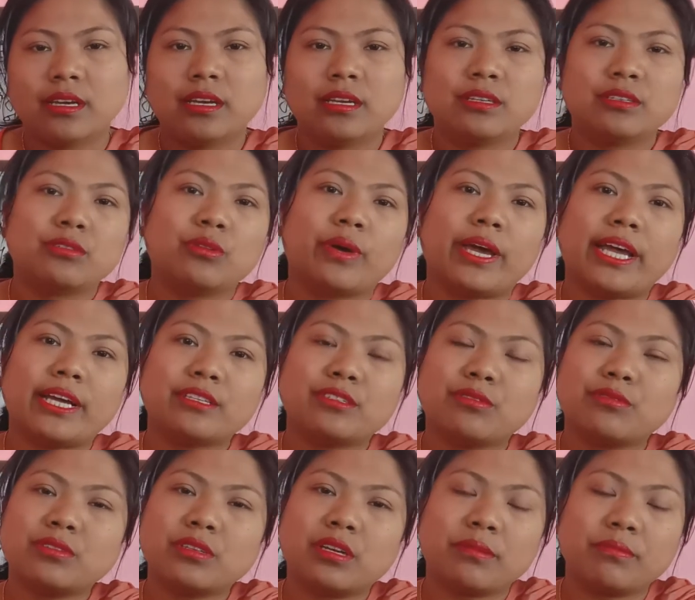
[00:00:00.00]
So
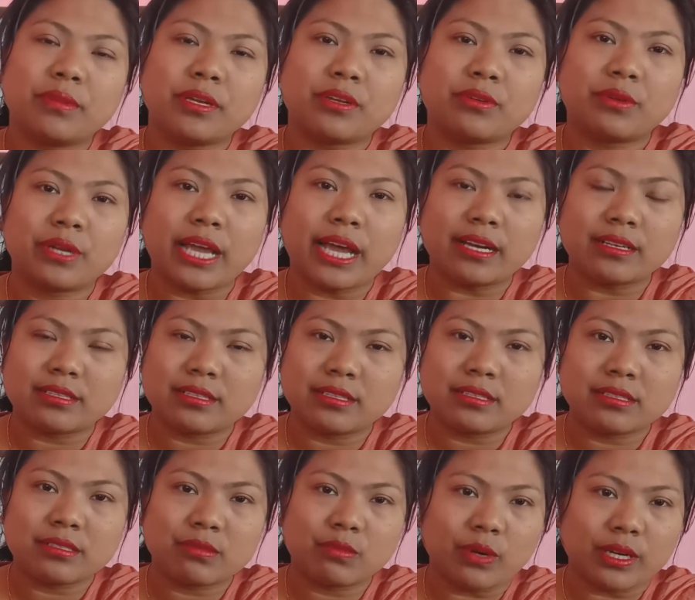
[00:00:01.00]
exothermic
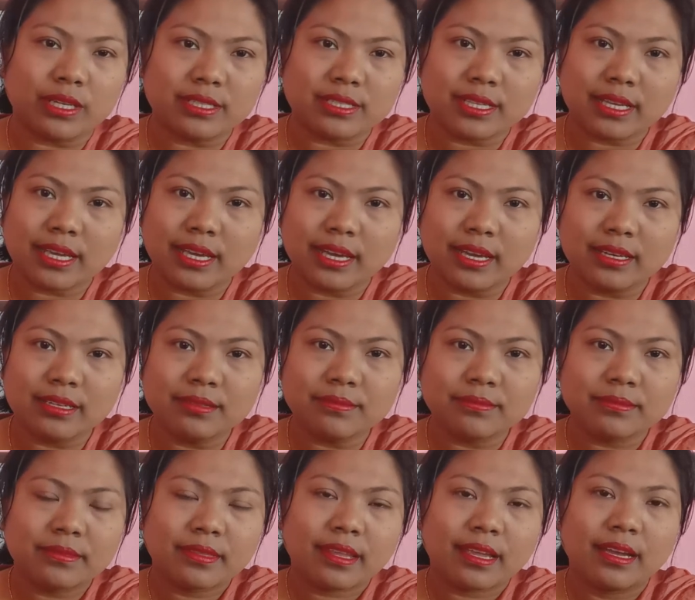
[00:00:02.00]
reactions once again
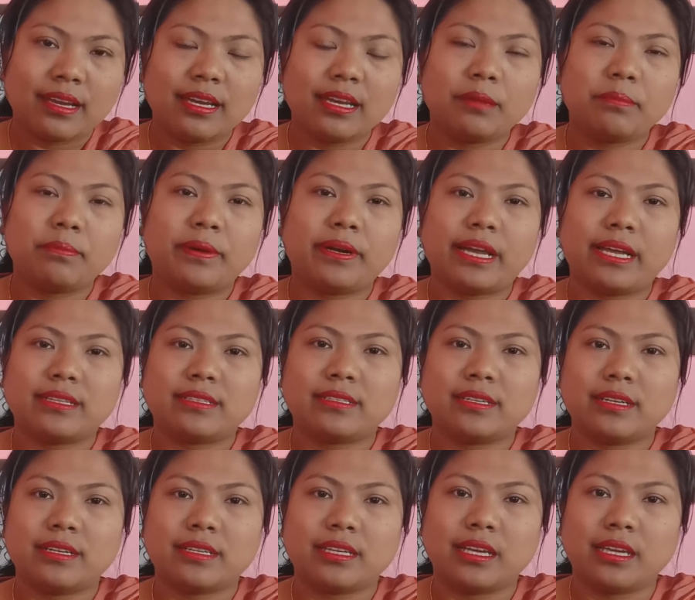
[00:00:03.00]

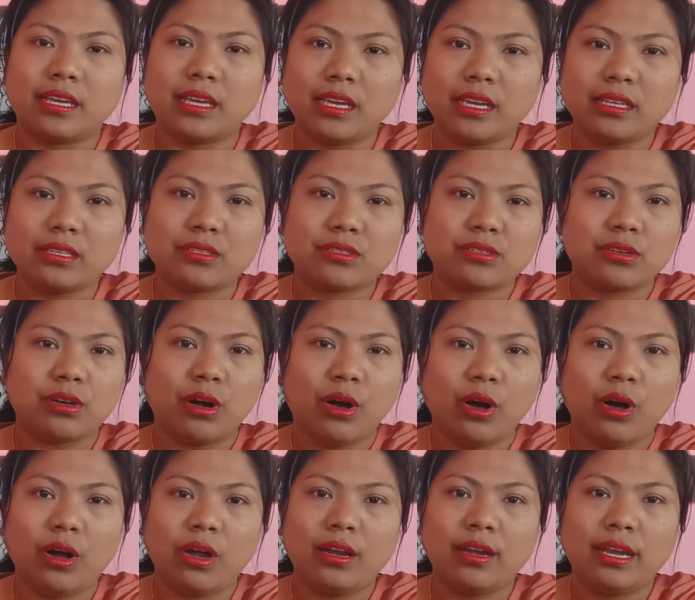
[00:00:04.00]
liberated heat
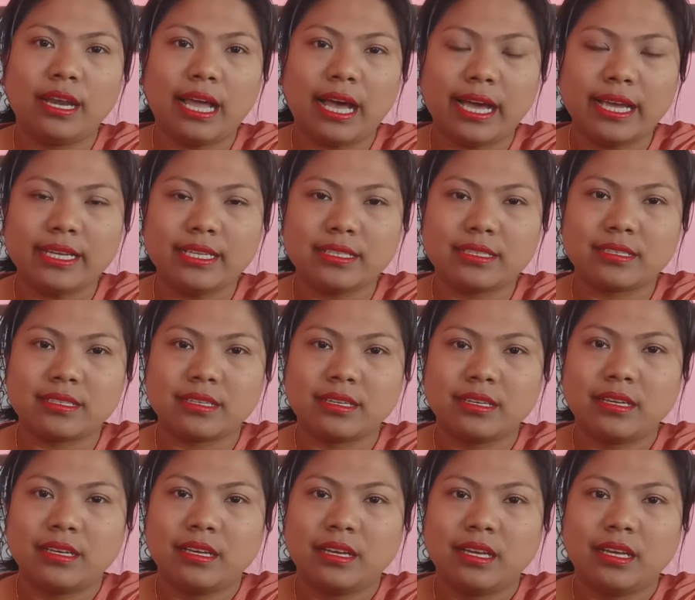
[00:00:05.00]
or light
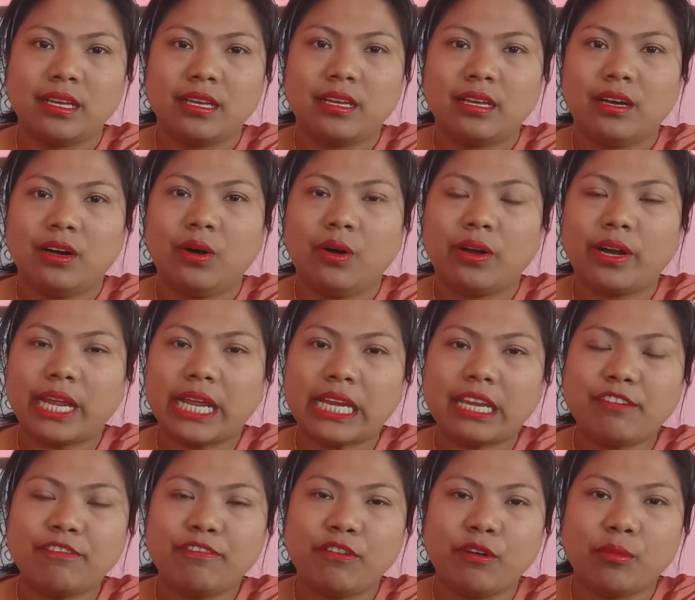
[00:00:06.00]
or
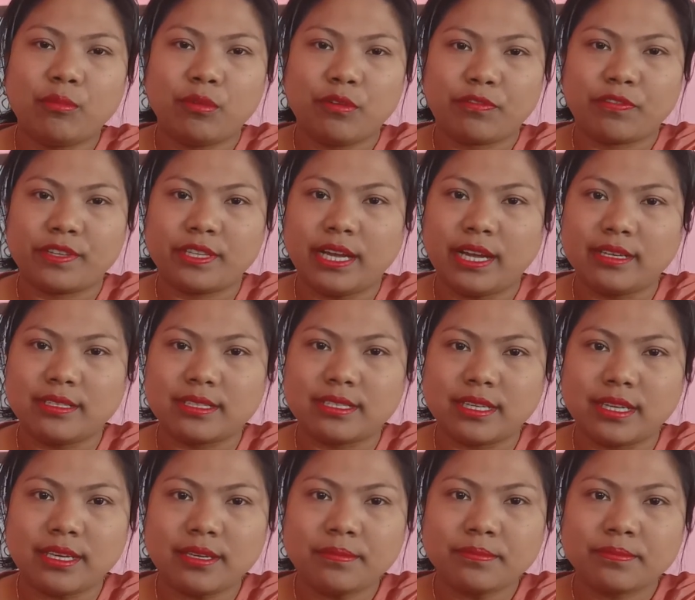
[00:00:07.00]
any form of
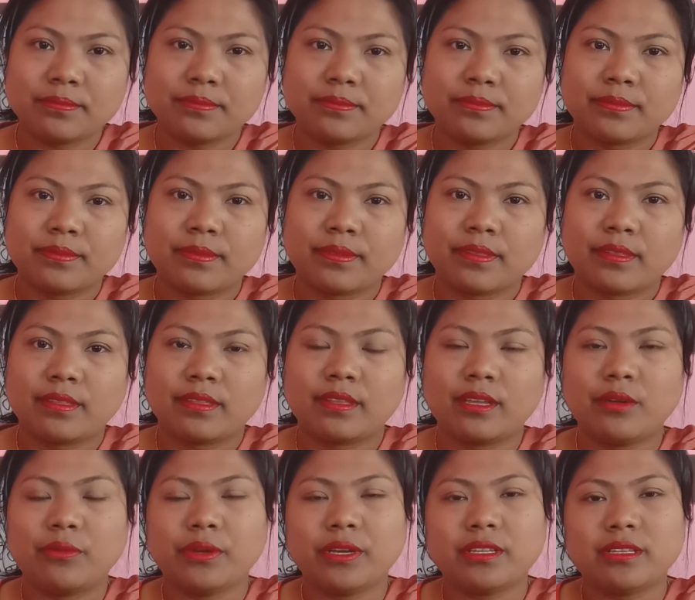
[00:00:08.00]
energy
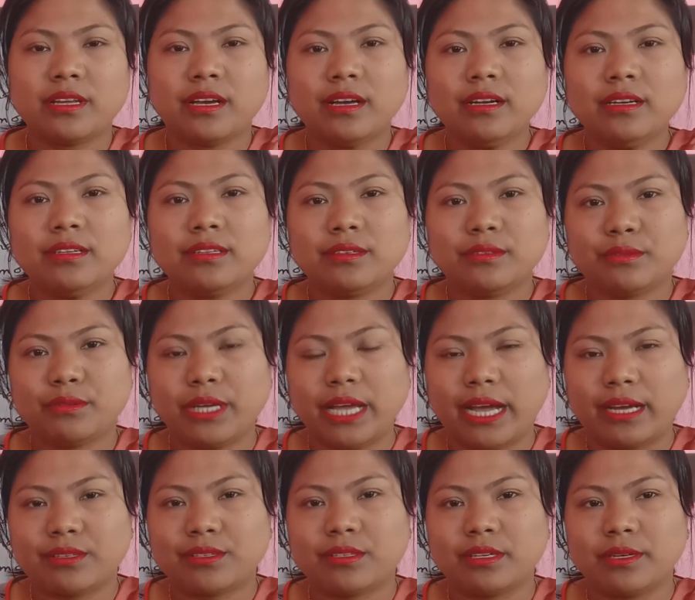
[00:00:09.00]
during the
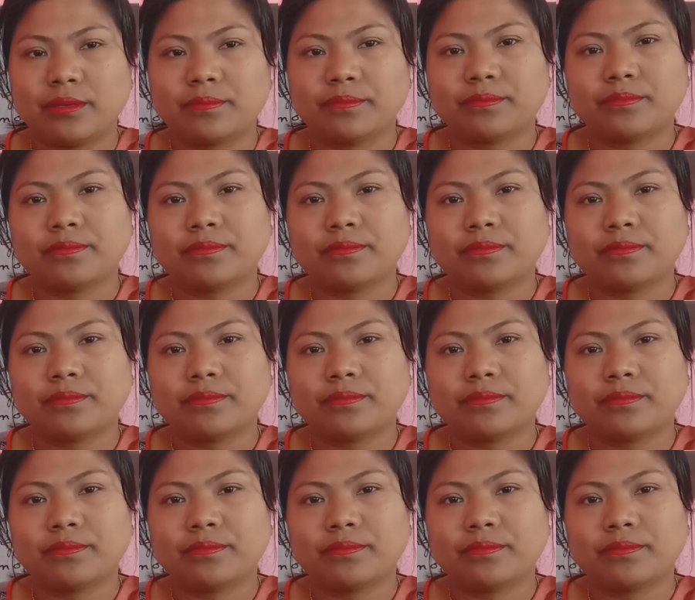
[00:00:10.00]
reaction.